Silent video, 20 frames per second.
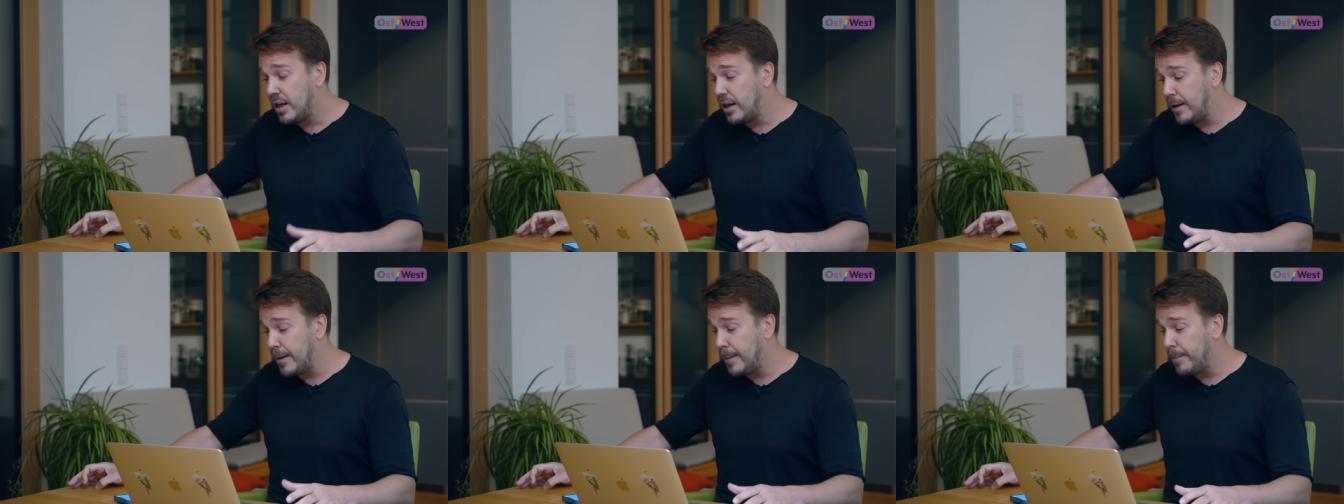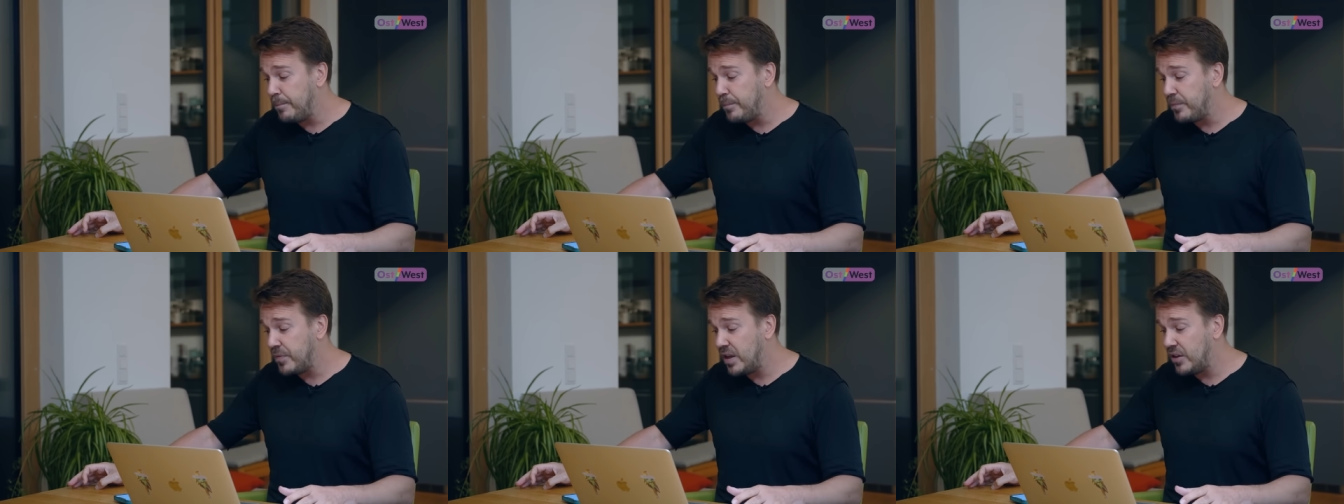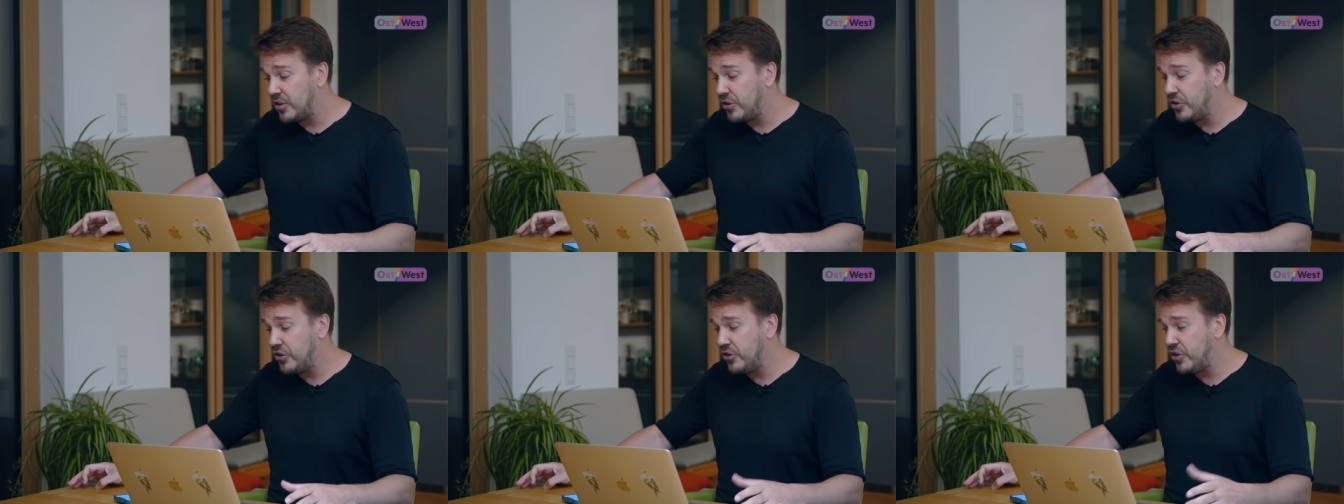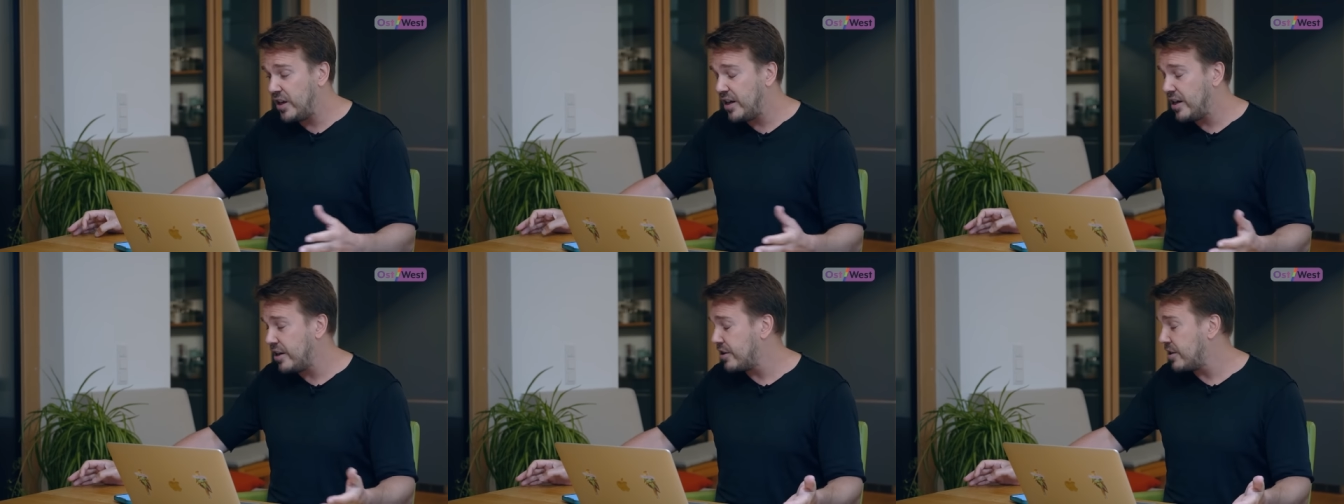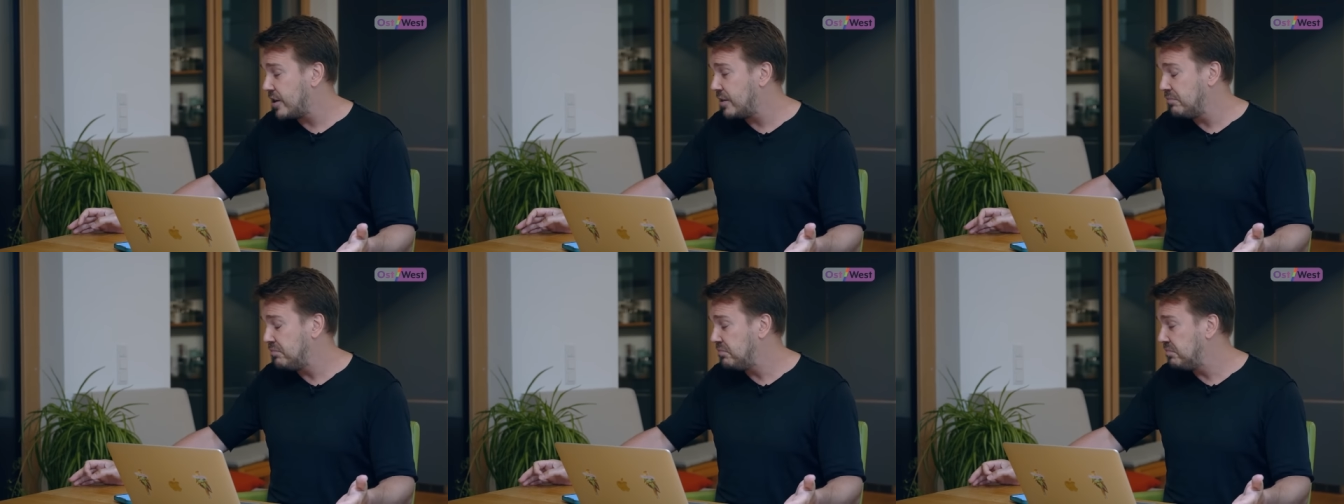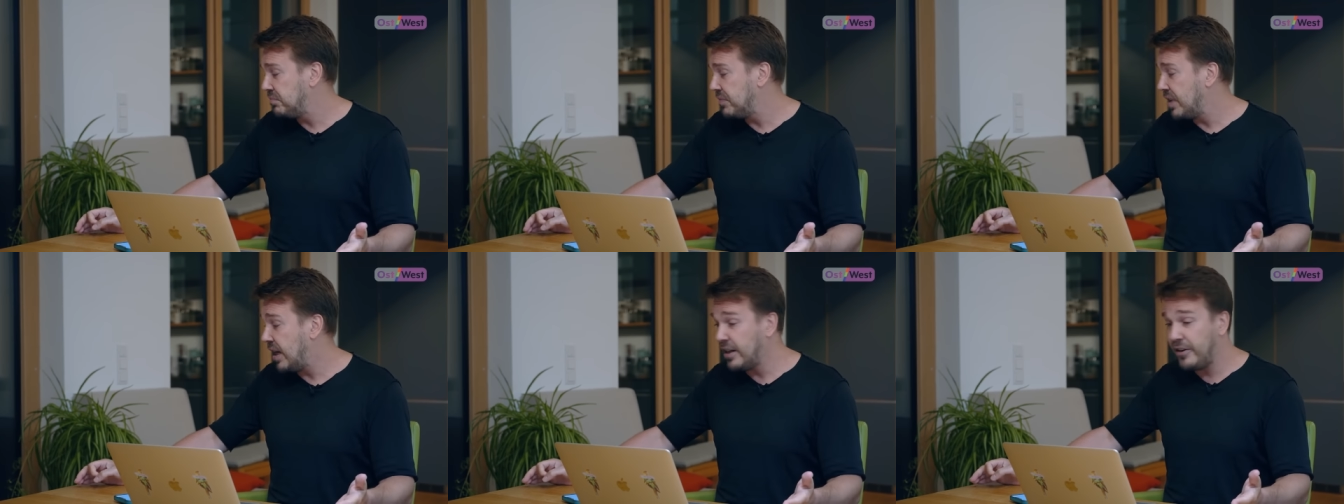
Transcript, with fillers: um, that they are um,